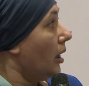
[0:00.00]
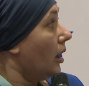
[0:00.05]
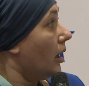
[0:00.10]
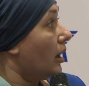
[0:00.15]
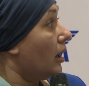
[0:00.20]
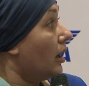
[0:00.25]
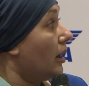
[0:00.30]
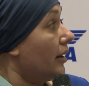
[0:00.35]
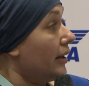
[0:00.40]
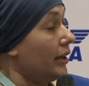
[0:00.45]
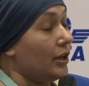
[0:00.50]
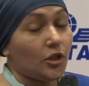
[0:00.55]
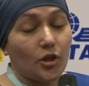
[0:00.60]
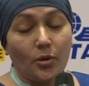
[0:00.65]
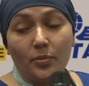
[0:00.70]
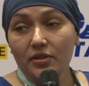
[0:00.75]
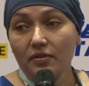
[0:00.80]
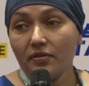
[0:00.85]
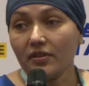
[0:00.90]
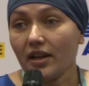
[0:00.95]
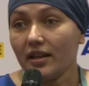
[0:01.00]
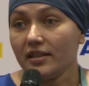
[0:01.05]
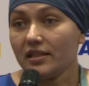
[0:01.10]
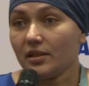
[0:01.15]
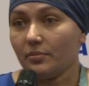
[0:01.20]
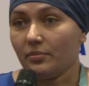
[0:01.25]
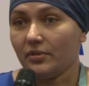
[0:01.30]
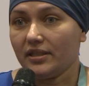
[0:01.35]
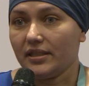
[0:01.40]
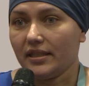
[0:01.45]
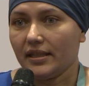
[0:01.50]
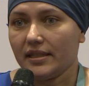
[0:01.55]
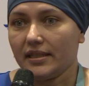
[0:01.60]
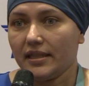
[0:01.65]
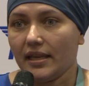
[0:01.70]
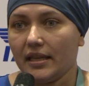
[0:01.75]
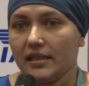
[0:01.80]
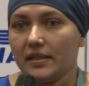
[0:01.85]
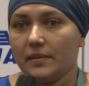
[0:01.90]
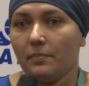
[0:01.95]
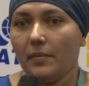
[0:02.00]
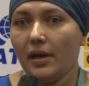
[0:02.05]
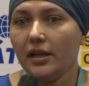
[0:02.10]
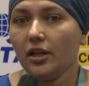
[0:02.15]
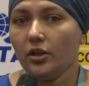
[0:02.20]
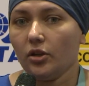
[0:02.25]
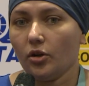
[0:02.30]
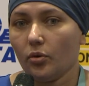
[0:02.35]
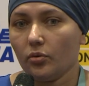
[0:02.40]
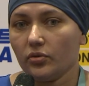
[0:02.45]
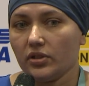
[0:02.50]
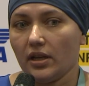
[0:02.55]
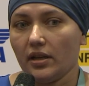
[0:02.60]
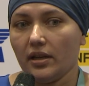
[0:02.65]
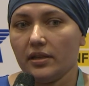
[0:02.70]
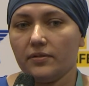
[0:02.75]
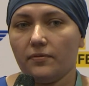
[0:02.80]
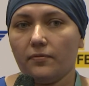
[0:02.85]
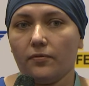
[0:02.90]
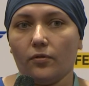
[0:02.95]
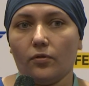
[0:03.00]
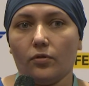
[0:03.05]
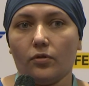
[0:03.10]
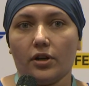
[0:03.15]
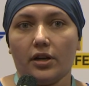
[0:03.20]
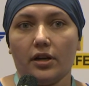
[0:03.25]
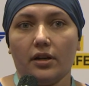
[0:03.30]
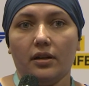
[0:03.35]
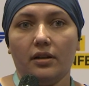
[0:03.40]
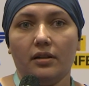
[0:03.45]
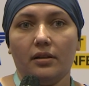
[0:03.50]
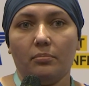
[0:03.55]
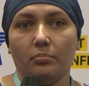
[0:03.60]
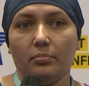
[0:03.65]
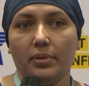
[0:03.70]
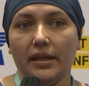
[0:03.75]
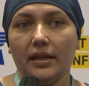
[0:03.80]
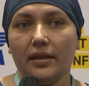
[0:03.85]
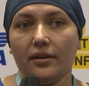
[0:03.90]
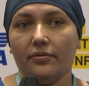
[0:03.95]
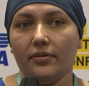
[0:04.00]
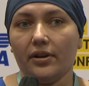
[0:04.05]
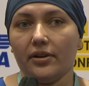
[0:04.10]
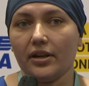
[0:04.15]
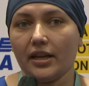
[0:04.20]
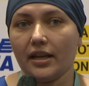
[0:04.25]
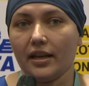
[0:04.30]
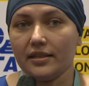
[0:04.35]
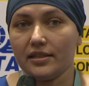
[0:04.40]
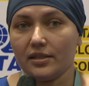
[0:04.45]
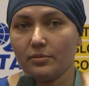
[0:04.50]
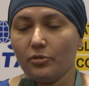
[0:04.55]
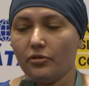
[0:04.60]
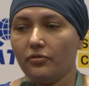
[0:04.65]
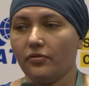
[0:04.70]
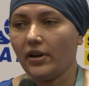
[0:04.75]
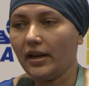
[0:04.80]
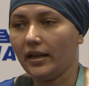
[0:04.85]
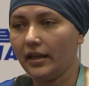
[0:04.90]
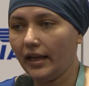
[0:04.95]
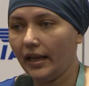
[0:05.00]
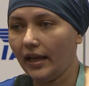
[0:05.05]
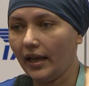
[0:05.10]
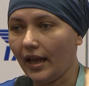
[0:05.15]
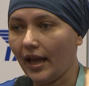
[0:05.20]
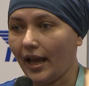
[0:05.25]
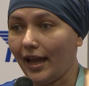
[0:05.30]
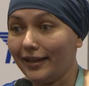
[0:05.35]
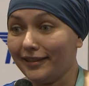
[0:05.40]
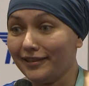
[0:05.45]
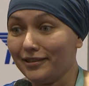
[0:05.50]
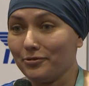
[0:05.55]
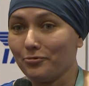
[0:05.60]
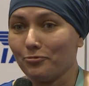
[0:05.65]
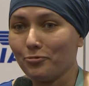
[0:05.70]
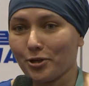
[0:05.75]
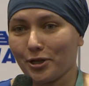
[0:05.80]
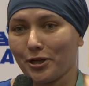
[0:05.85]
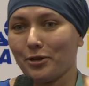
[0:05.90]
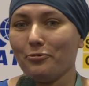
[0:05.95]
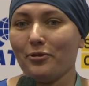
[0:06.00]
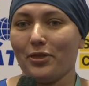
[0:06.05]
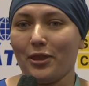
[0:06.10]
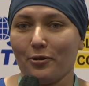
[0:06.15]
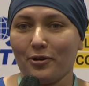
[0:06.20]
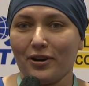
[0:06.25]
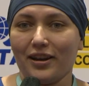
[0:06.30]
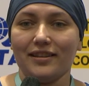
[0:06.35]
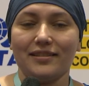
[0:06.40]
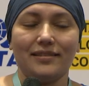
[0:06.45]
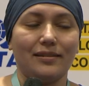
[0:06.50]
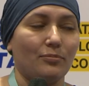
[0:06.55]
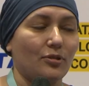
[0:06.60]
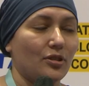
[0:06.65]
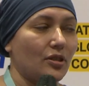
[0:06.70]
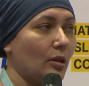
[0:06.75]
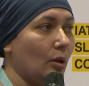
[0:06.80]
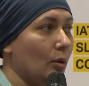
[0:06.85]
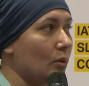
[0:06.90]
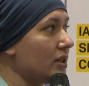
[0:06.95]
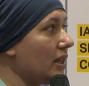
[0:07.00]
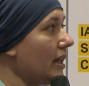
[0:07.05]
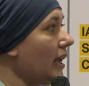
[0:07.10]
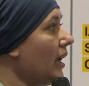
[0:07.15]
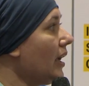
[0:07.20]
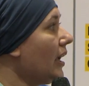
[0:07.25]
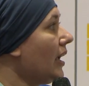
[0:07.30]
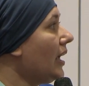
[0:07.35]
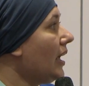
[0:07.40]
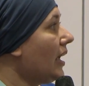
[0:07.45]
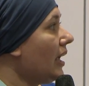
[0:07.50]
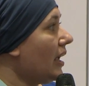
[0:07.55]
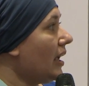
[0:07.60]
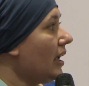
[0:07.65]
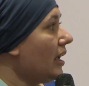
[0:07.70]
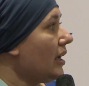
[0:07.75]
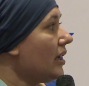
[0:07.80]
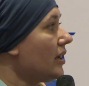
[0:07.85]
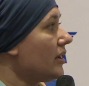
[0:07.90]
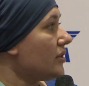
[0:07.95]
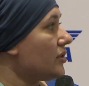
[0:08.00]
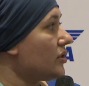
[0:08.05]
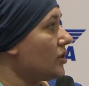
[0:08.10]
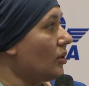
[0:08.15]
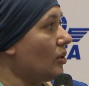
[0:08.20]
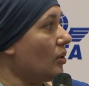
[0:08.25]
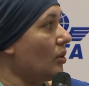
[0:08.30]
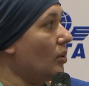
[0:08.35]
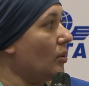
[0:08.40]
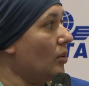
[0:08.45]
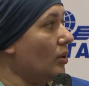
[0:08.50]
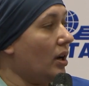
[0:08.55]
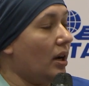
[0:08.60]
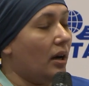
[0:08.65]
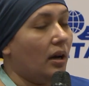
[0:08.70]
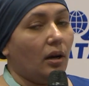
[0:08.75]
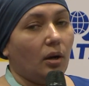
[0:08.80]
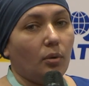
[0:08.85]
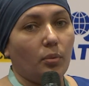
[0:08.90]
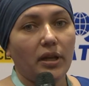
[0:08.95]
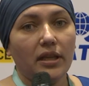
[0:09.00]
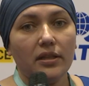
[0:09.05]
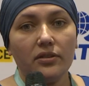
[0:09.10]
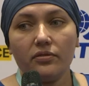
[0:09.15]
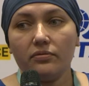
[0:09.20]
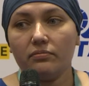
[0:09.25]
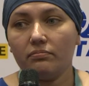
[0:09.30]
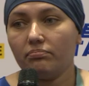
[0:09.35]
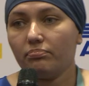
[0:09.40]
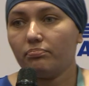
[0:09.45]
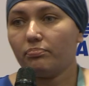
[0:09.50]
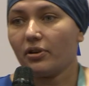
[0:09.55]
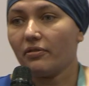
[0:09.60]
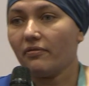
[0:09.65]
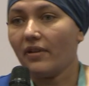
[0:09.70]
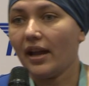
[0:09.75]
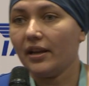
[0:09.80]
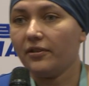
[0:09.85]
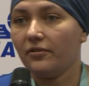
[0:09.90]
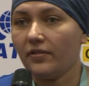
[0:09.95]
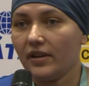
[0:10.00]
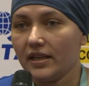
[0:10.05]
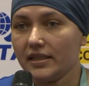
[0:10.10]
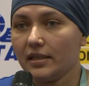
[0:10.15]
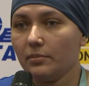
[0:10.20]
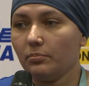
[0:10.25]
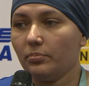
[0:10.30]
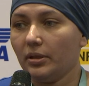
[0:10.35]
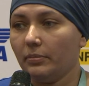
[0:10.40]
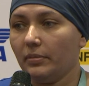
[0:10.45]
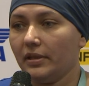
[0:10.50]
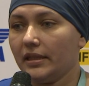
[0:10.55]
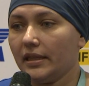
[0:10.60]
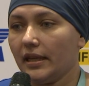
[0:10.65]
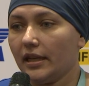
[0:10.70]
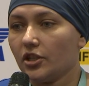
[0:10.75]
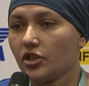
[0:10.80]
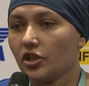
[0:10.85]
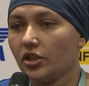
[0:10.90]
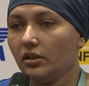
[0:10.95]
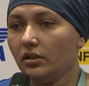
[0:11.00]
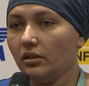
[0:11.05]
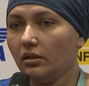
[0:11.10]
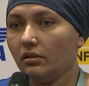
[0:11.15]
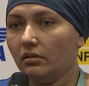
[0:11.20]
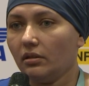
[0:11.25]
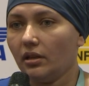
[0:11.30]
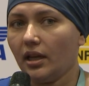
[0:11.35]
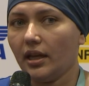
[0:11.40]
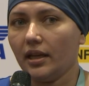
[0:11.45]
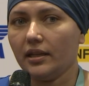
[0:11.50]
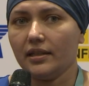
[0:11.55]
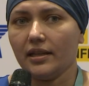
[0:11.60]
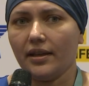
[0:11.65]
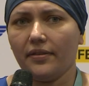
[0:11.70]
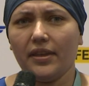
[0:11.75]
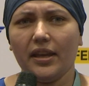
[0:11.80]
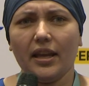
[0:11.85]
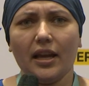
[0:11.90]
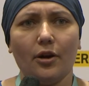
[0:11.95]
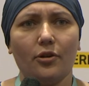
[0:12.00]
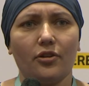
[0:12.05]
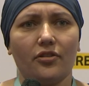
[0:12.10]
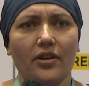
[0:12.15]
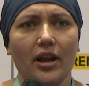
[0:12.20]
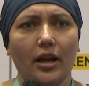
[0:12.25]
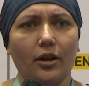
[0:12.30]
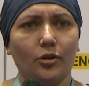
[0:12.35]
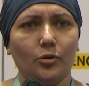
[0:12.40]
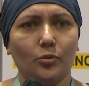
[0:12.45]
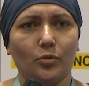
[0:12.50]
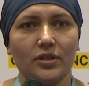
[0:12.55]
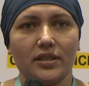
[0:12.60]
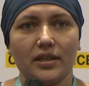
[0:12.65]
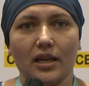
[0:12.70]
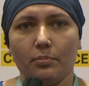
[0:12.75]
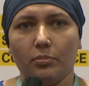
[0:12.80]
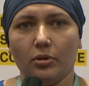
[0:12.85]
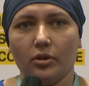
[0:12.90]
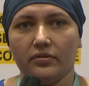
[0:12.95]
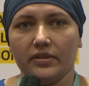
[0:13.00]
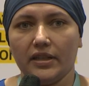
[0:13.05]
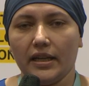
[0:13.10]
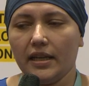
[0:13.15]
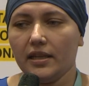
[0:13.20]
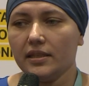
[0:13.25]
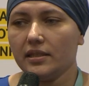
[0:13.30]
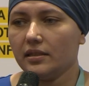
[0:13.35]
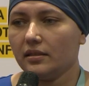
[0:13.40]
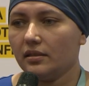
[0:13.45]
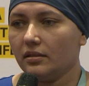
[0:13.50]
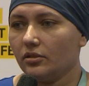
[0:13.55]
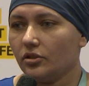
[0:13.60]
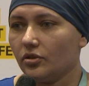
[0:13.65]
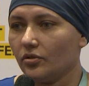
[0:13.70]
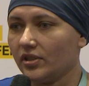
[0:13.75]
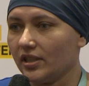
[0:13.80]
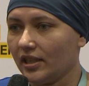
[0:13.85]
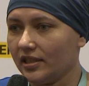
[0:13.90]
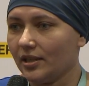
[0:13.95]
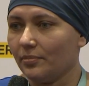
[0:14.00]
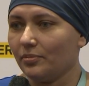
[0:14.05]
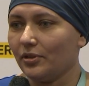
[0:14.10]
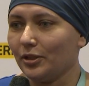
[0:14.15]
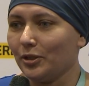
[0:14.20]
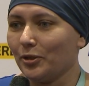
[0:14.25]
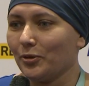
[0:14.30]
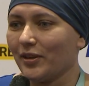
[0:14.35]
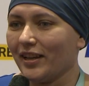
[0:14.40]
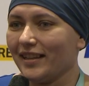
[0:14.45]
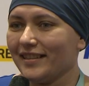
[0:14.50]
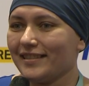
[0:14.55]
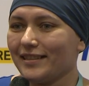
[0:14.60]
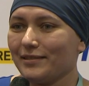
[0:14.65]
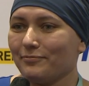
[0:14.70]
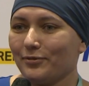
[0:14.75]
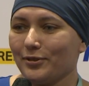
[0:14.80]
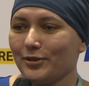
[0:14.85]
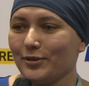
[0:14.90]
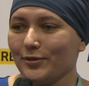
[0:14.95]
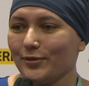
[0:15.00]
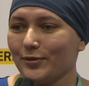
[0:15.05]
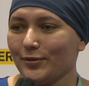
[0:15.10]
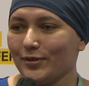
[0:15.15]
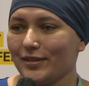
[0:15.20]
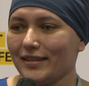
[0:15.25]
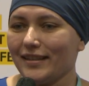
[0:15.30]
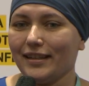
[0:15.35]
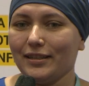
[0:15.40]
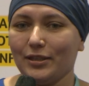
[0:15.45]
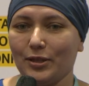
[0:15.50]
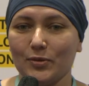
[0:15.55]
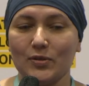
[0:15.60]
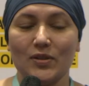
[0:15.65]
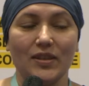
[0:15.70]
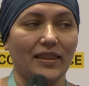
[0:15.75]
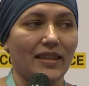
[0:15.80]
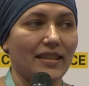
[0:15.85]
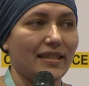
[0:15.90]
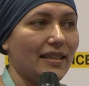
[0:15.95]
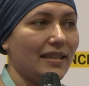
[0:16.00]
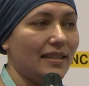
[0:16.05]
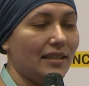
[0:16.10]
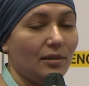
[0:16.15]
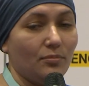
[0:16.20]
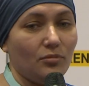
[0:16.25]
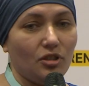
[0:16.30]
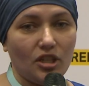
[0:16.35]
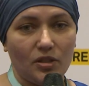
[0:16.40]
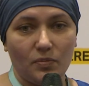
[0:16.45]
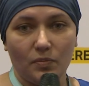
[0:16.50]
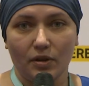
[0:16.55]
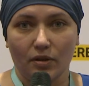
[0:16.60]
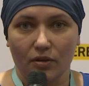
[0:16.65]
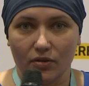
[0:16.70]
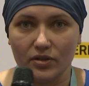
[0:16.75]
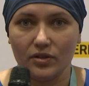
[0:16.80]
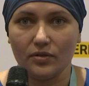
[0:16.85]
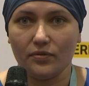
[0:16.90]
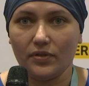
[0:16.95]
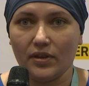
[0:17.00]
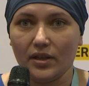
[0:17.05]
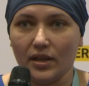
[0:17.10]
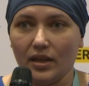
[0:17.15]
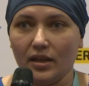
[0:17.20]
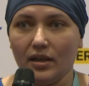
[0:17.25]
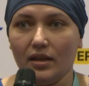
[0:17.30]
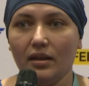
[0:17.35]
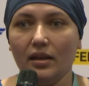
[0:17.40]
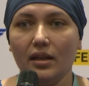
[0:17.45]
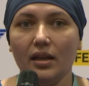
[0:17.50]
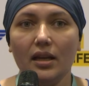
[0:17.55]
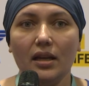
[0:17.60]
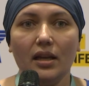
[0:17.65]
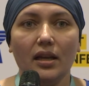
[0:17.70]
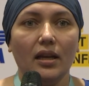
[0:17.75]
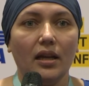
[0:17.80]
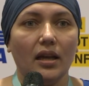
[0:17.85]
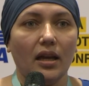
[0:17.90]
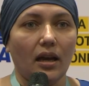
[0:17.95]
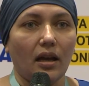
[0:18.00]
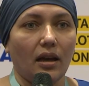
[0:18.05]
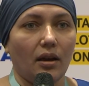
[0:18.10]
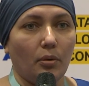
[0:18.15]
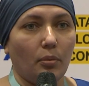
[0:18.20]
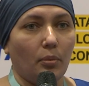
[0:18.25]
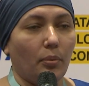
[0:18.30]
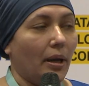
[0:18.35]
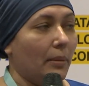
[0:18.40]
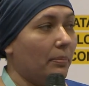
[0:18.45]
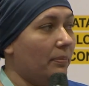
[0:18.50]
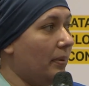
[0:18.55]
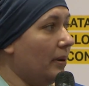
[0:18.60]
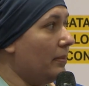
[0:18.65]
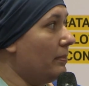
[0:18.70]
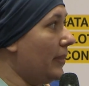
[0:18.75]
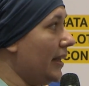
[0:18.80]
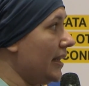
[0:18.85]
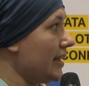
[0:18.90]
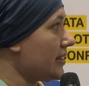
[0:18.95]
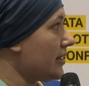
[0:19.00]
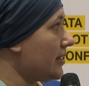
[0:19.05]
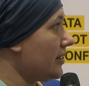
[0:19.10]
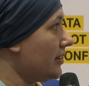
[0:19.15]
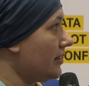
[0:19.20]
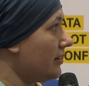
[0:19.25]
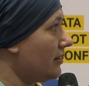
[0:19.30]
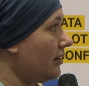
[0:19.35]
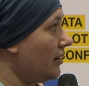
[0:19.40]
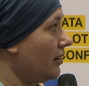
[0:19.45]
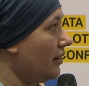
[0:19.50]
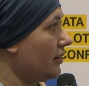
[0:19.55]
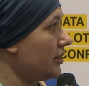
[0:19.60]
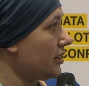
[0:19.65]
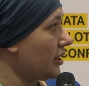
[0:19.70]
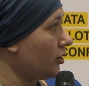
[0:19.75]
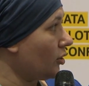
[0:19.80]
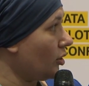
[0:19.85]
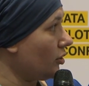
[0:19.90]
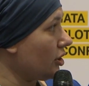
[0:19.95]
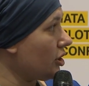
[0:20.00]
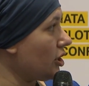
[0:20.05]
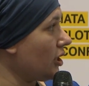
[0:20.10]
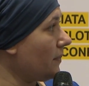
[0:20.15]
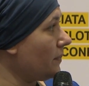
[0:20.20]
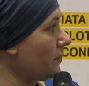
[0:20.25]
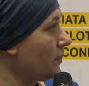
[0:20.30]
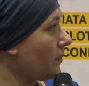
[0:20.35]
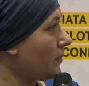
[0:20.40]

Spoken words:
In terms of customer success, many knows us for being very customer friendly and working with our customers closely. So we provide fast implementation, and I think our record was a couple of days to set up the new customer to start using the system just because of the web-based technology.